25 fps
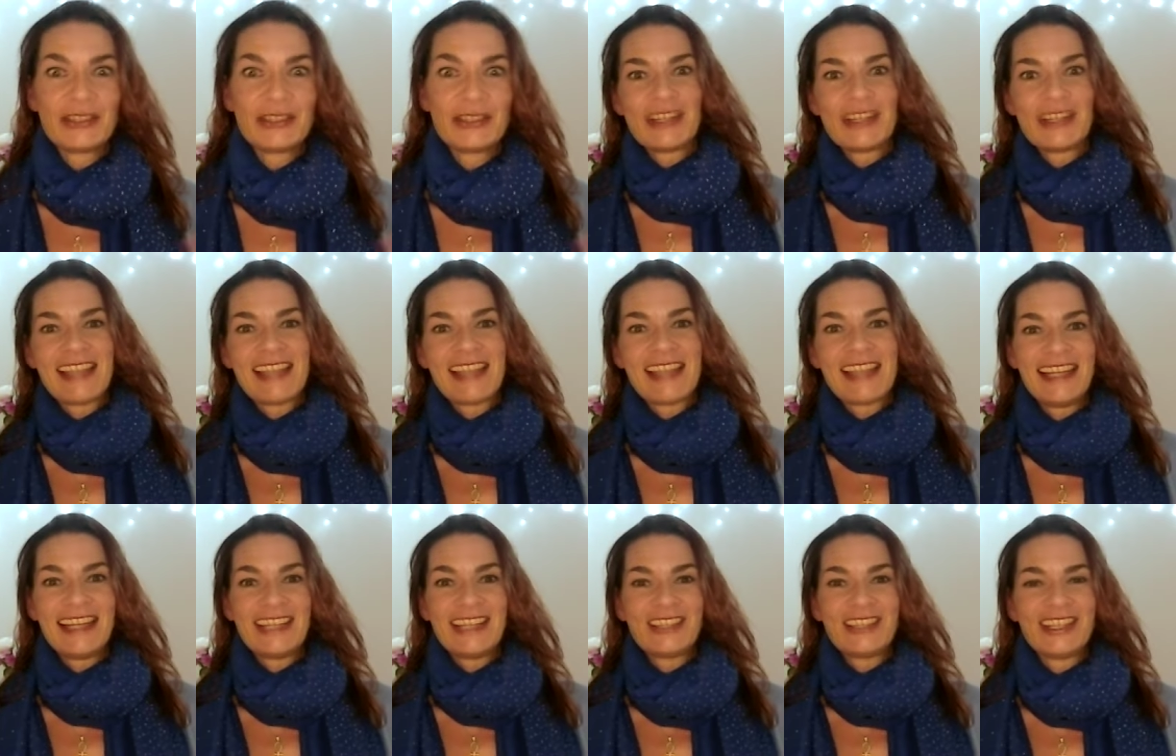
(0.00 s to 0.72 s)
so
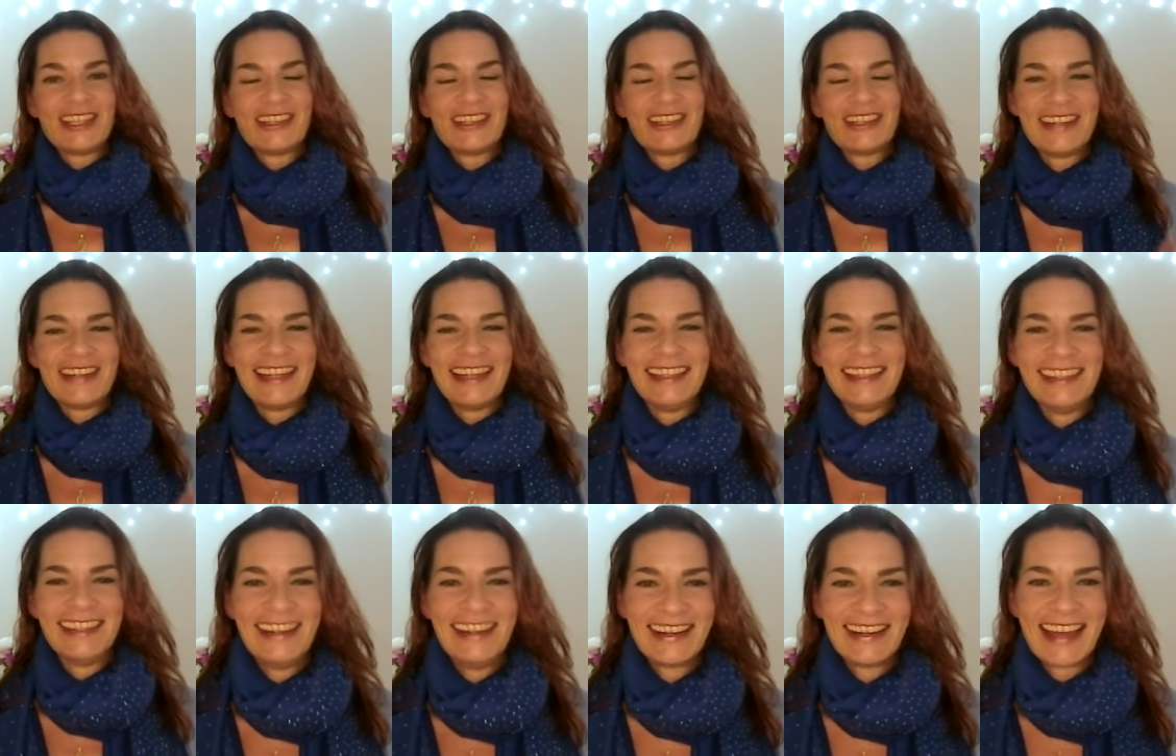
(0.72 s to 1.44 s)
transcend that shit
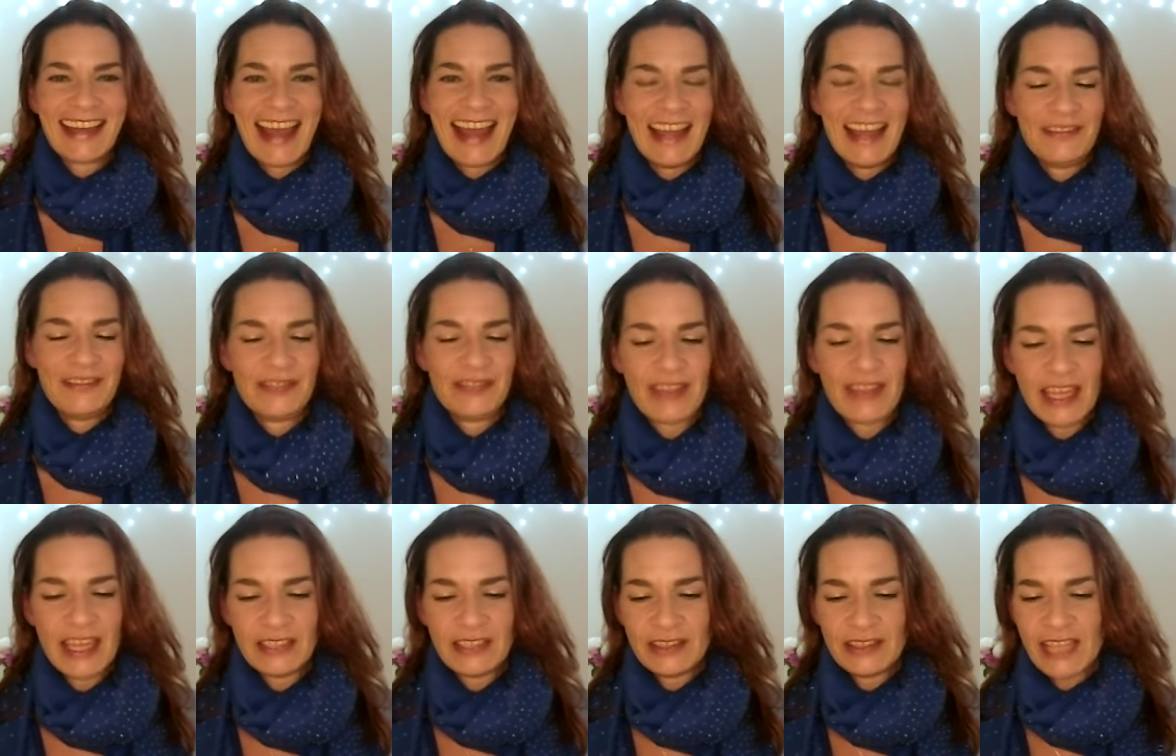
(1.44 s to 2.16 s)
already. Okay.
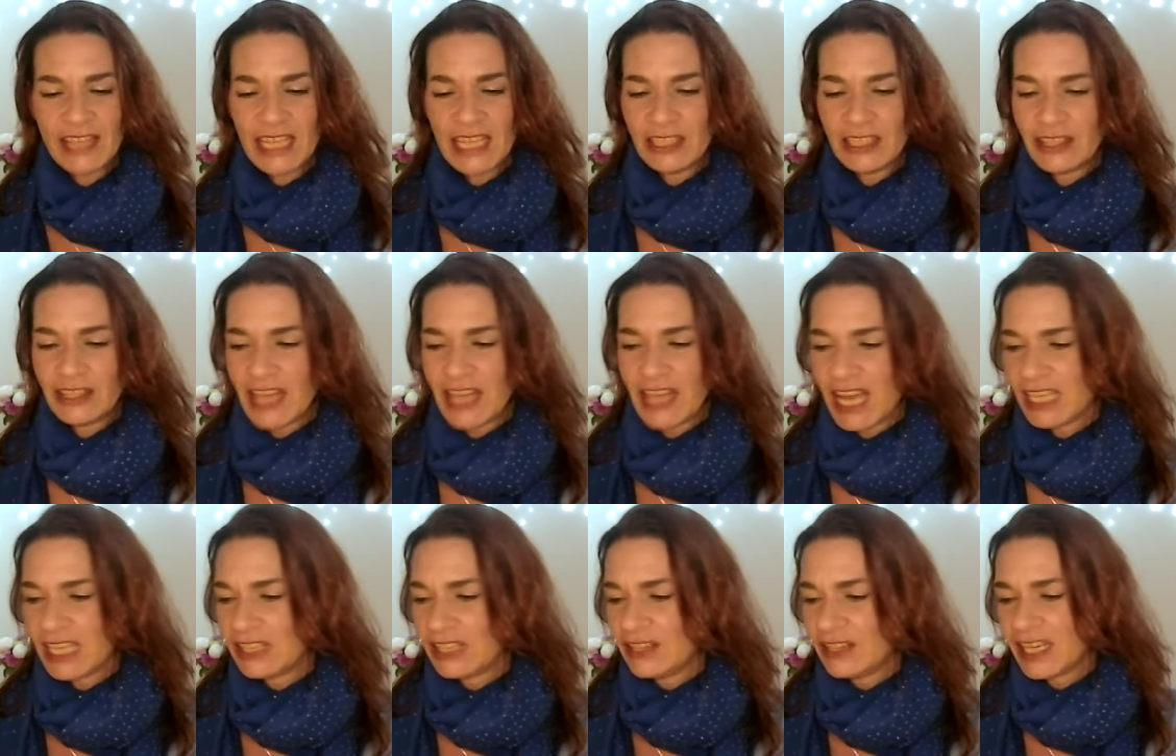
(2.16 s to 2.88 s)
Thank you, thank you,
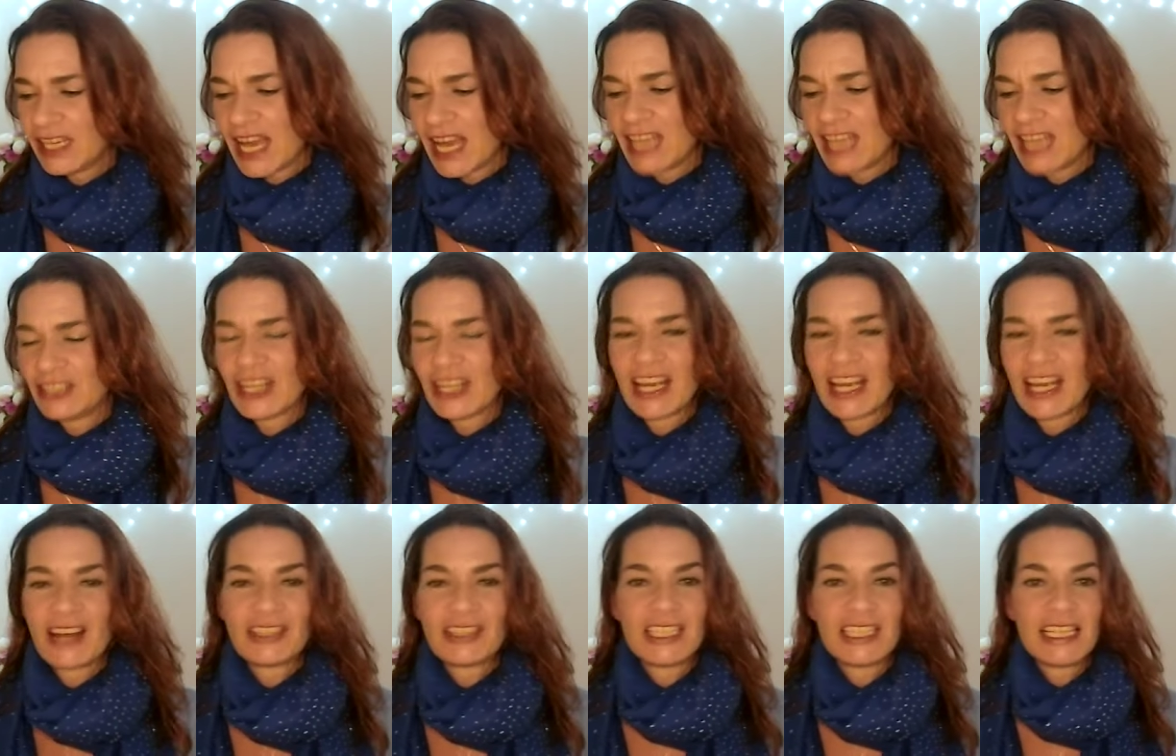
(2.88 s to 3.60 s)
thank you. Again,
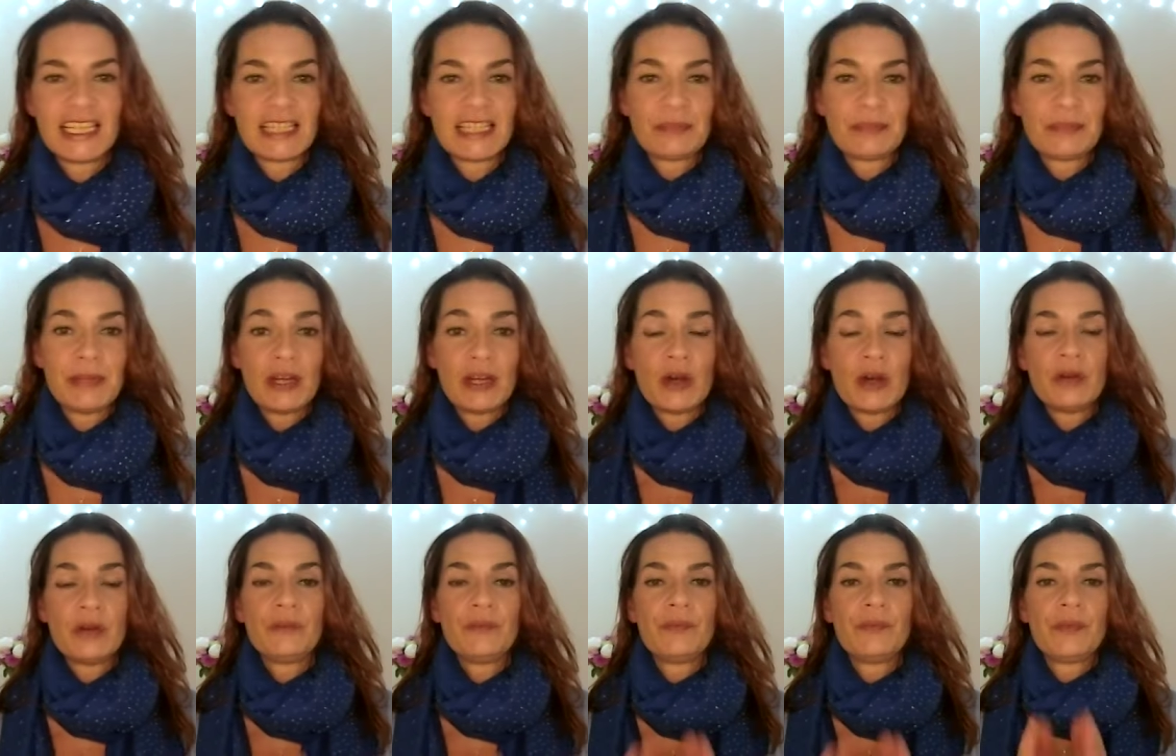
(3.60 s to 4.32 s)
check out the links
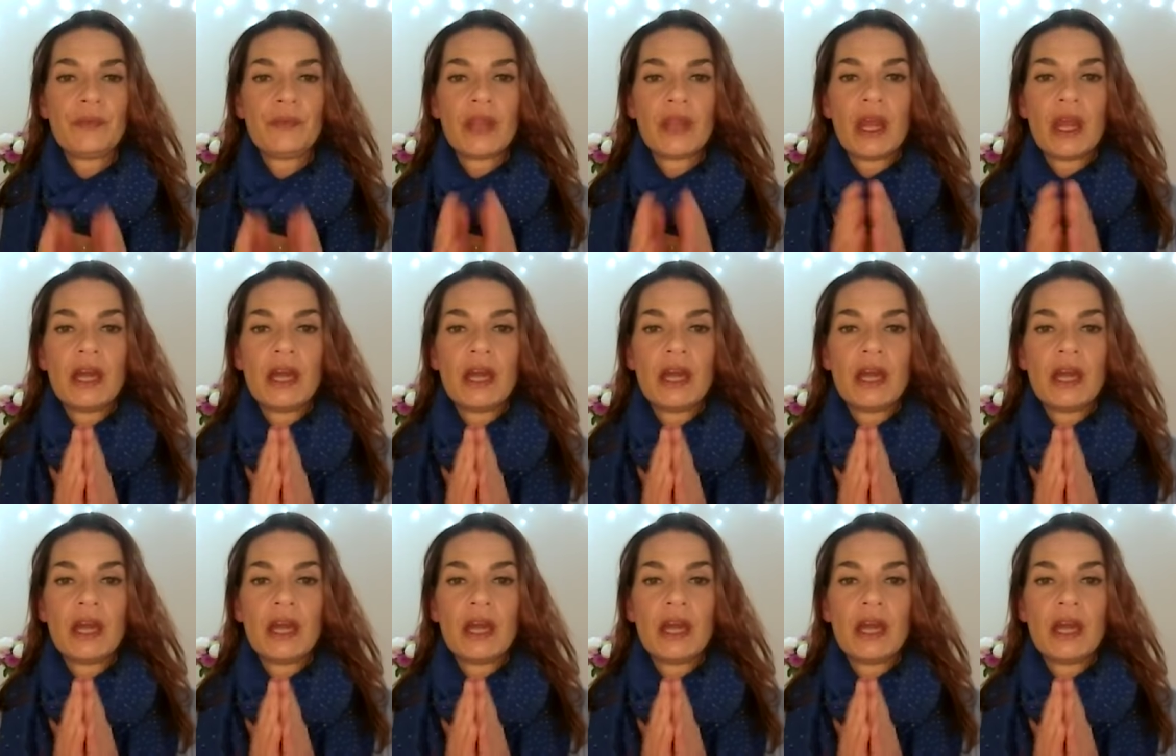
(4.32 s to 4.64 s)
below.